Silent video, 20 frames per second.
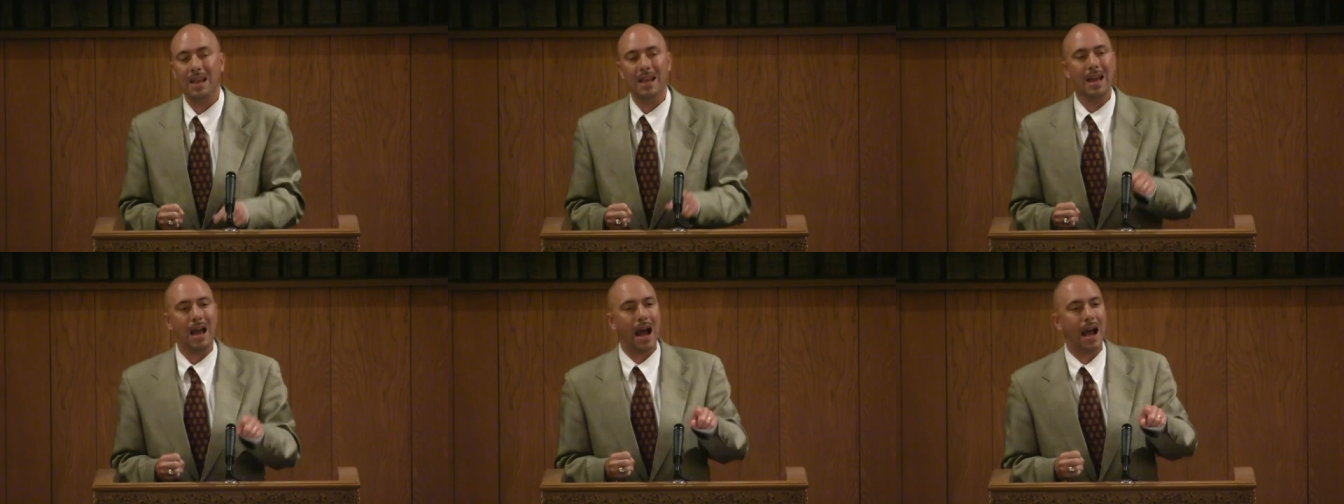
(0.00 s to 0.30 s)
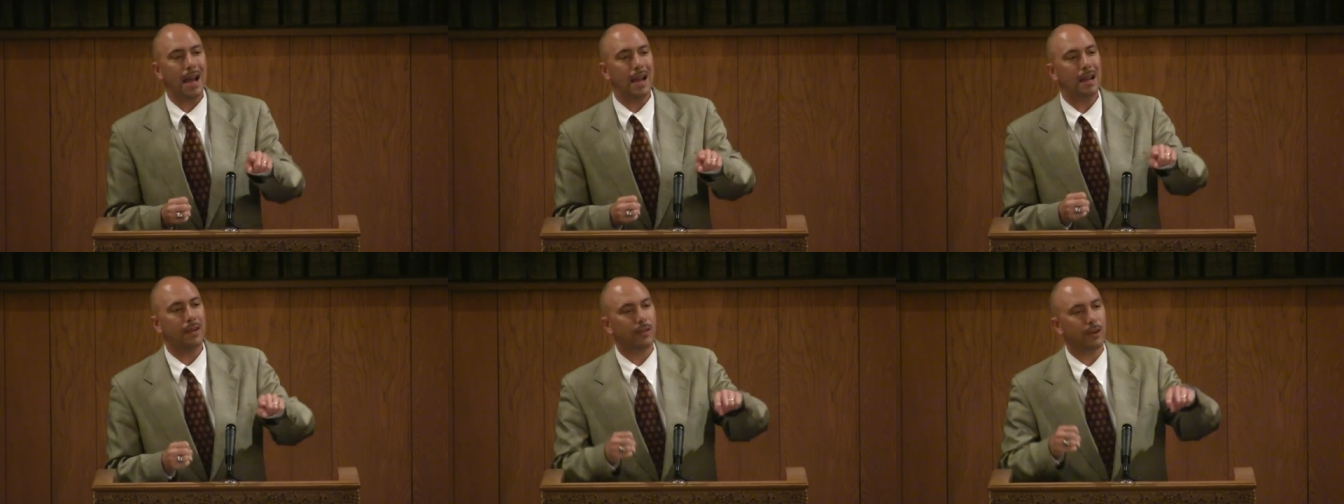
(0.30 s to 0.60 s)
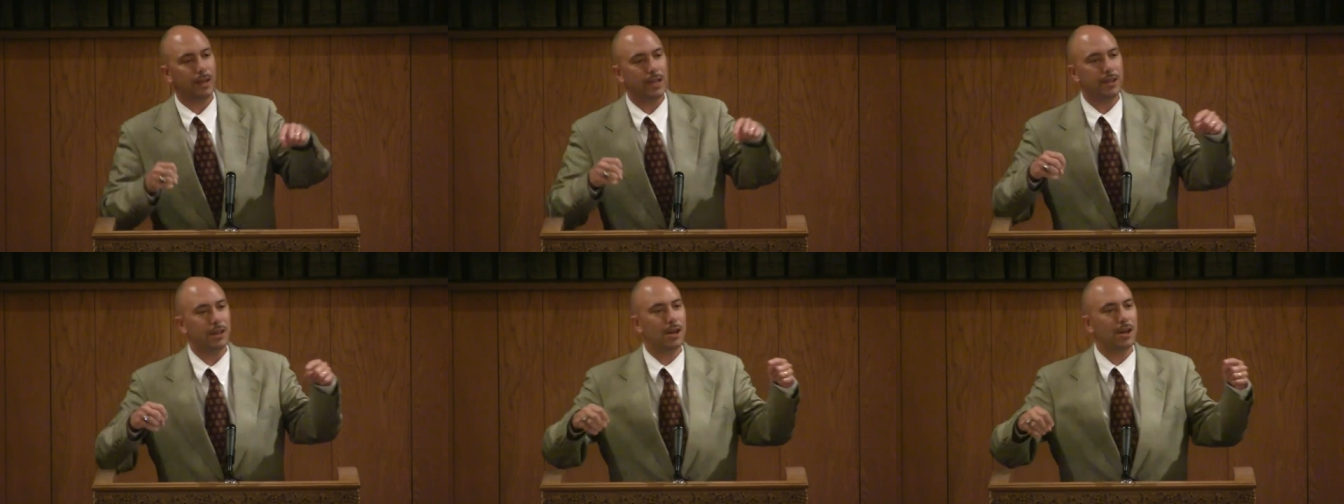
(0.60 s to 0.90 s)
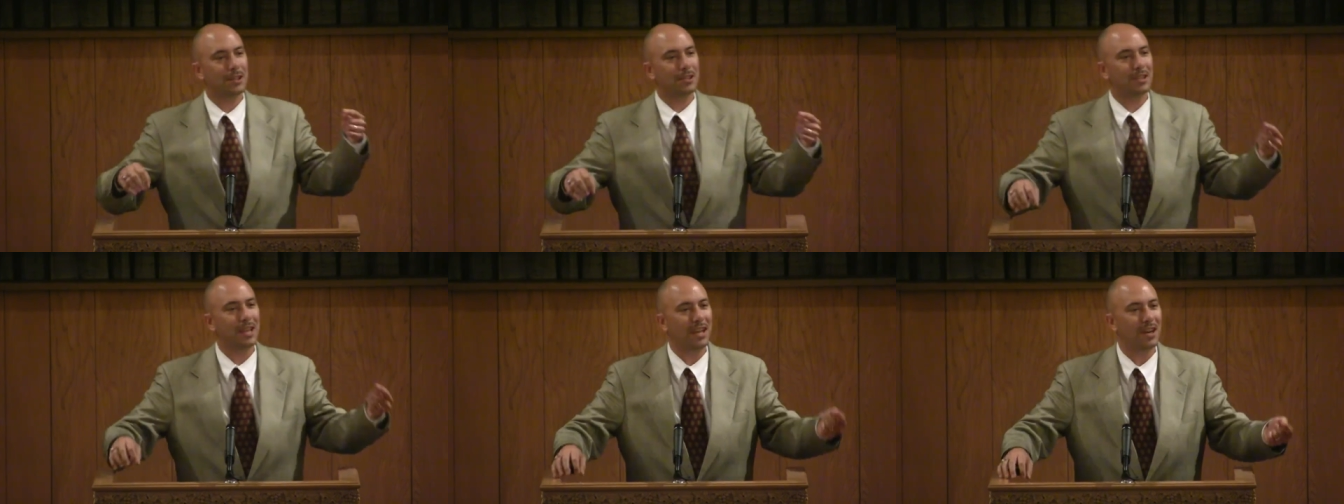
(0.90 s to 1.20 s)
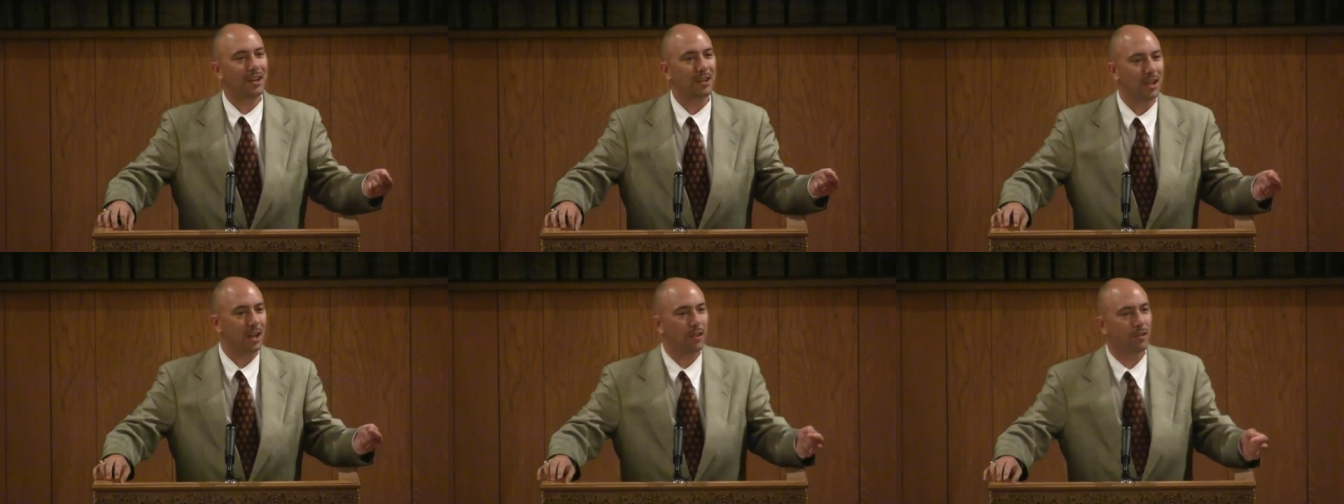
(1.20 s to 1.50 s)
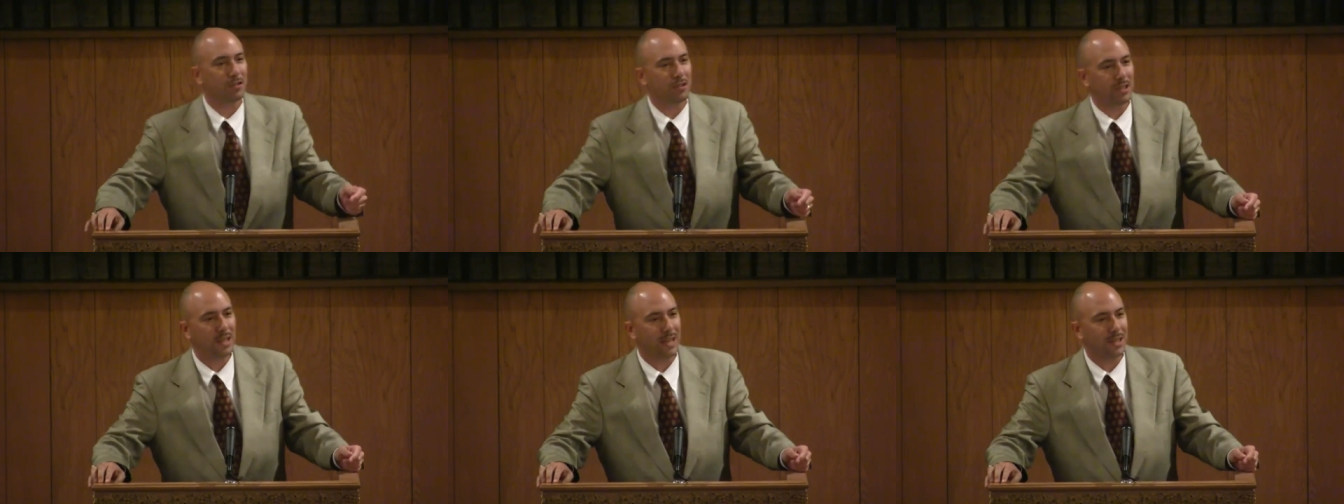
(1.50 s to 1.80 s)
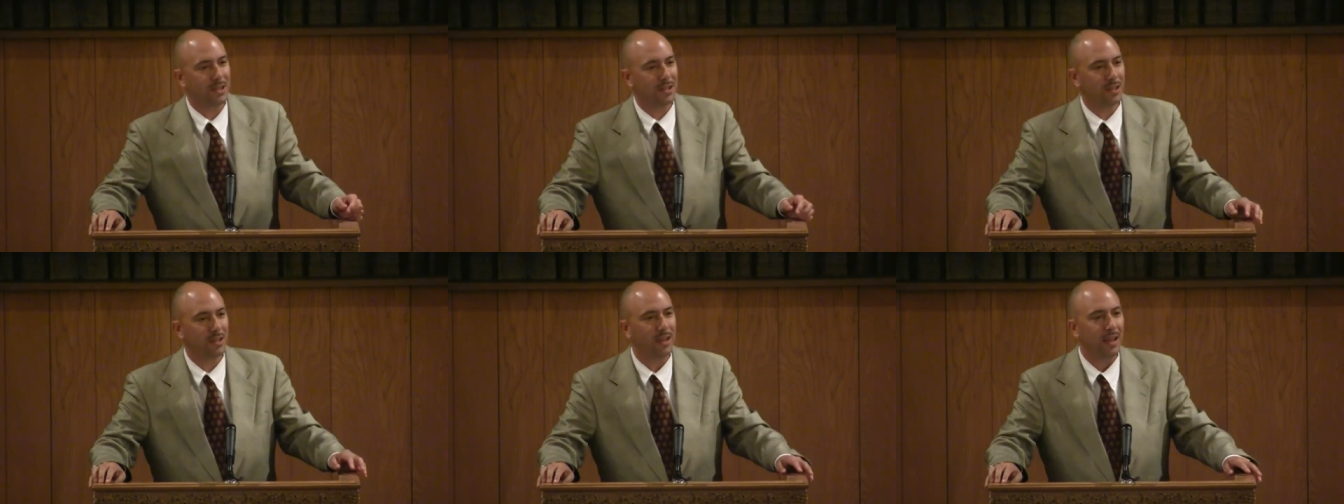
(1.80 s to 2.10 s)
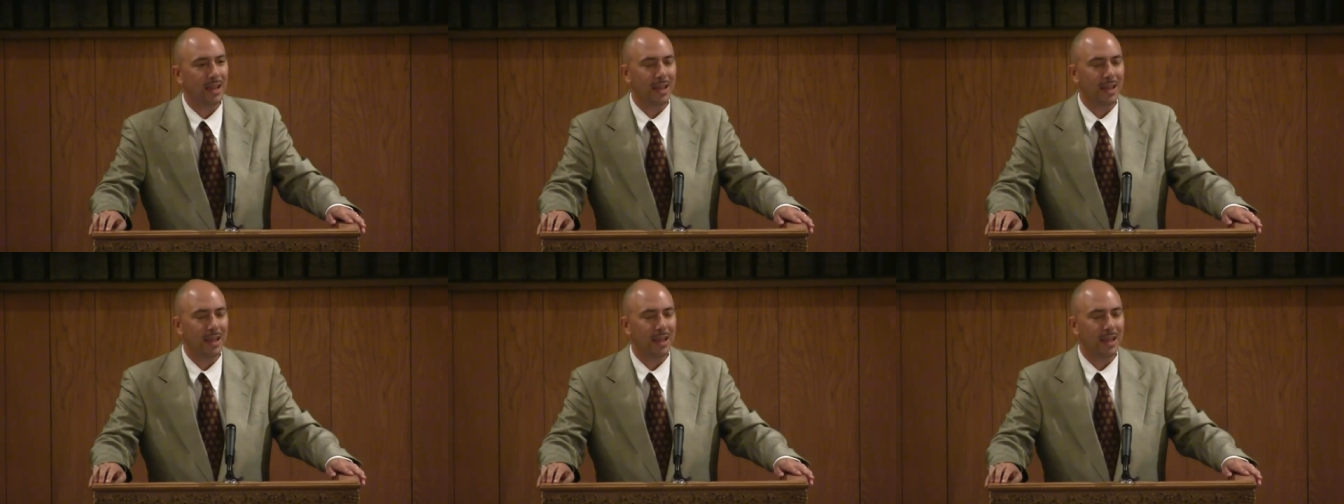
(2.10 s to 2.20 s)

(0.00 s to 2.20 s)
However, he does say in another section